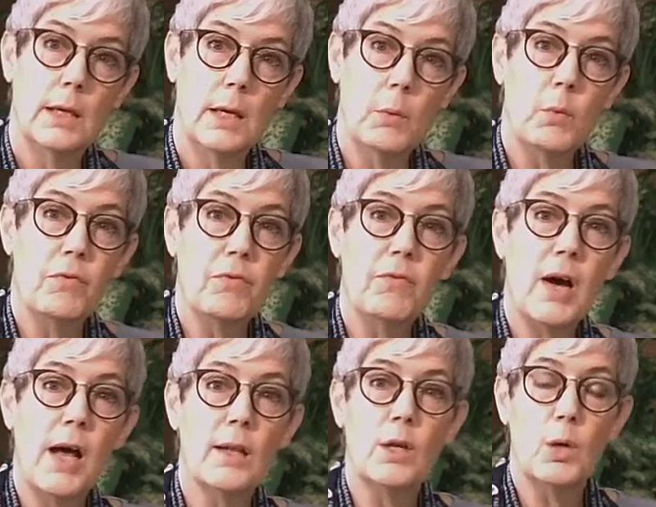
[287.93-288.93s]
It would
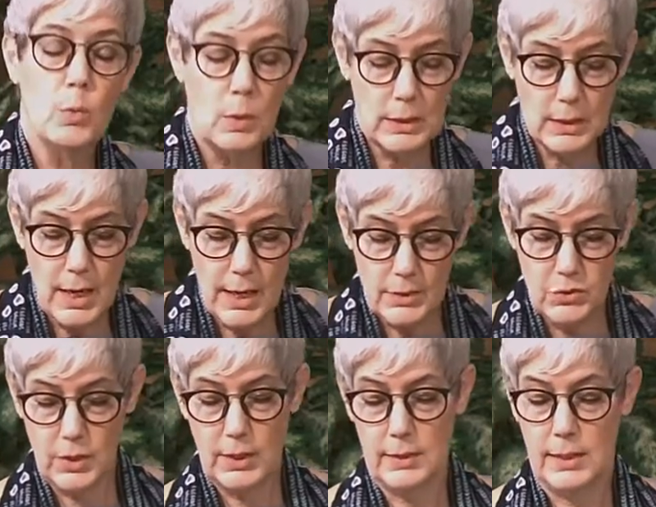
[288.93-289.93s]
follow
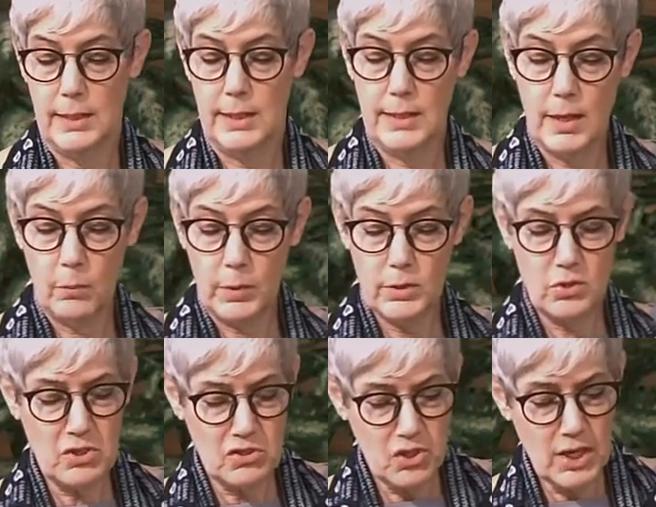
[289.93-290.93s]
logically that we
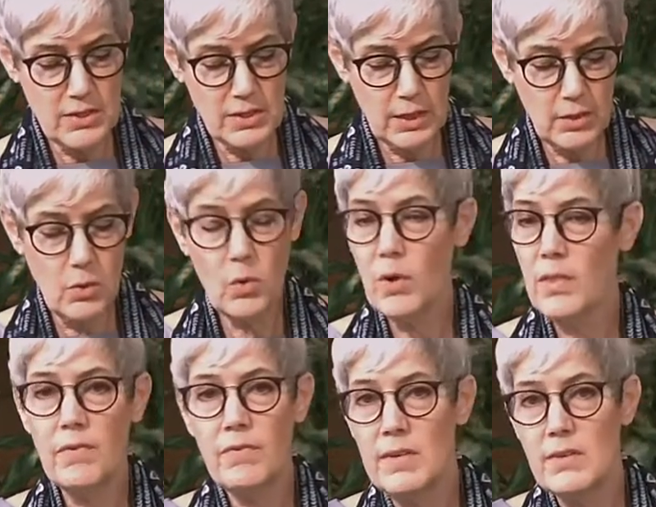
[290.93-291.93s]
should just ignore
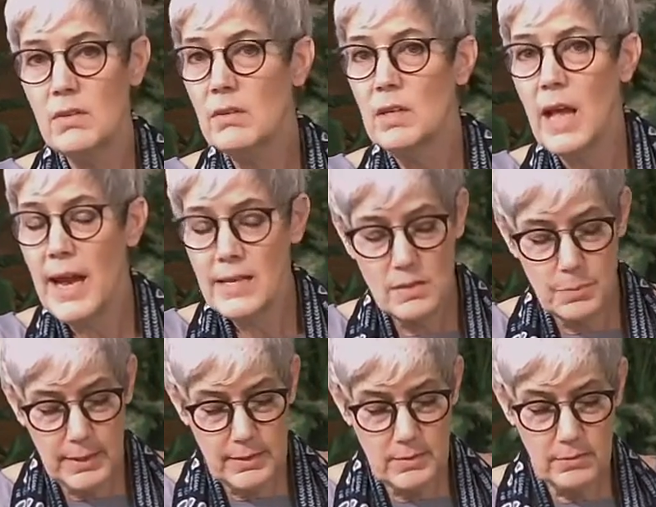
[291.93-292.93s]
the physical
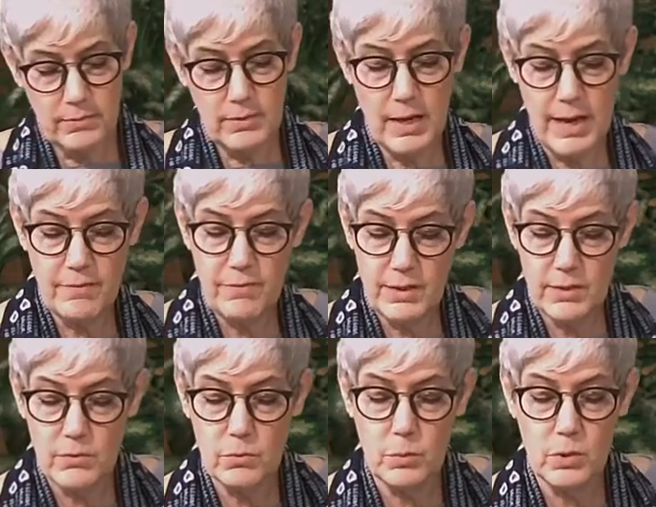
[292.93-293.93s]
aspects of life in
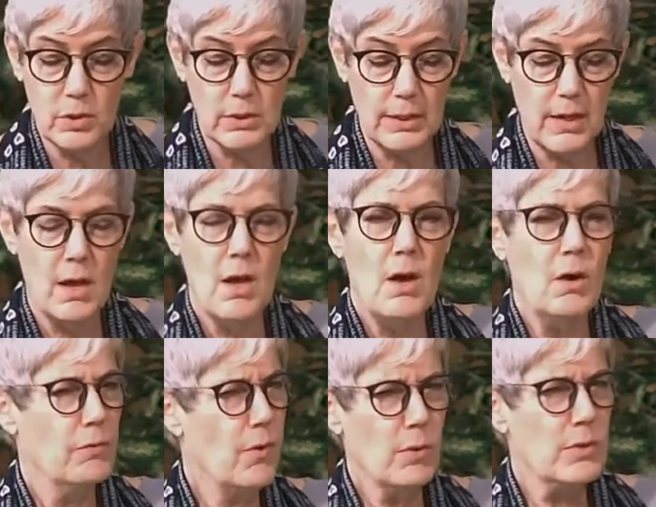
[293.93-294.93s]
this world and
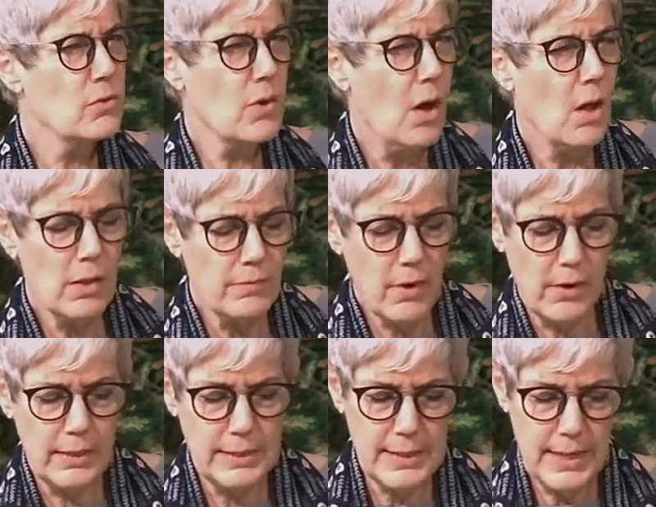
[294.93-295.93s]
focus all of
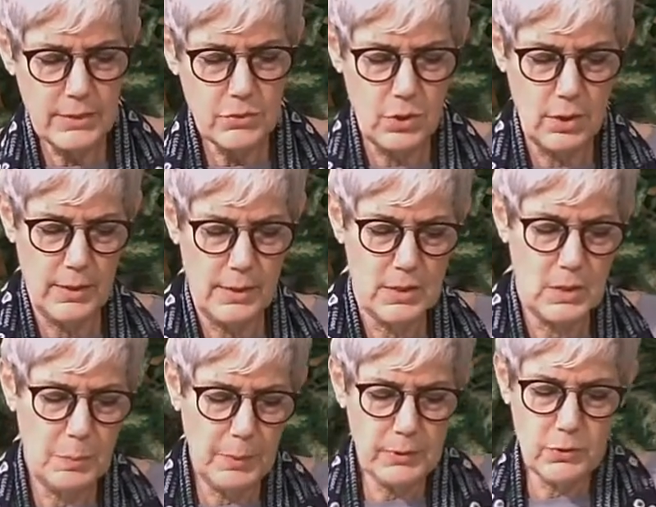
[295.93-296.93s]
our attention on the
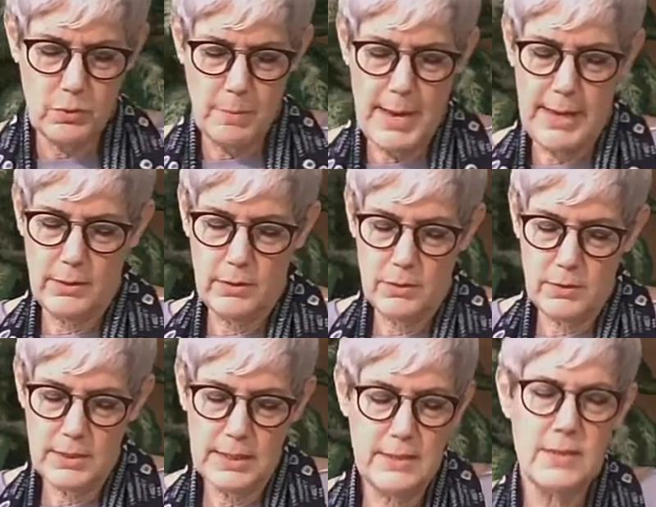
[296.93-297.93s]
spiritual
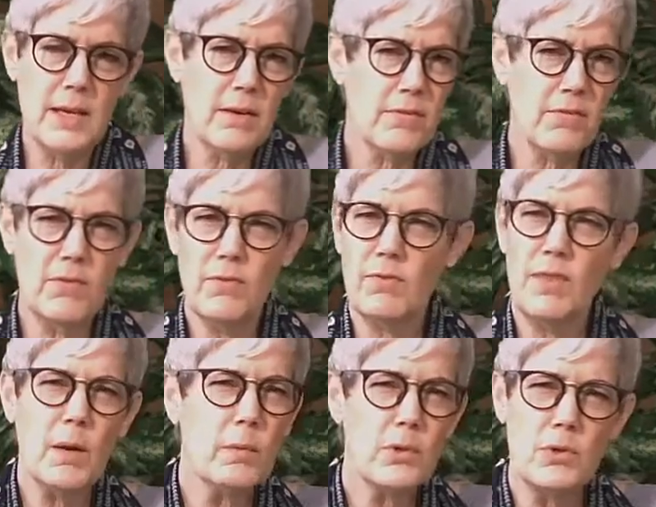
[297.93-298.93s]
matters as if
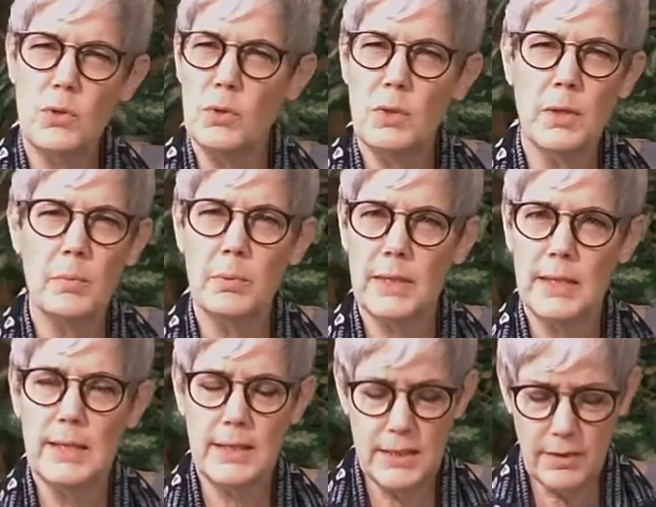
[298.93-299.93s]
they were two
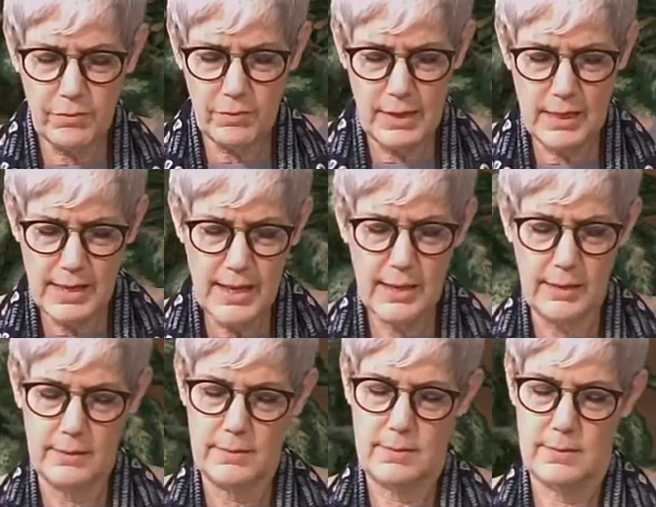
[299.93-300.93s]
completely different
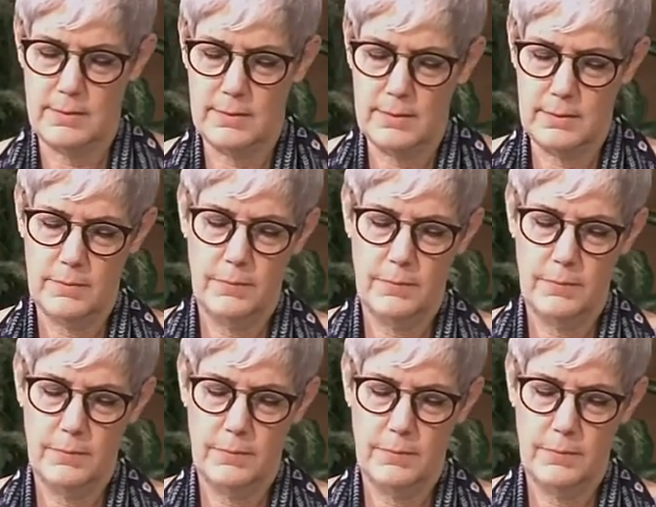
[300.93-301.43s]
things.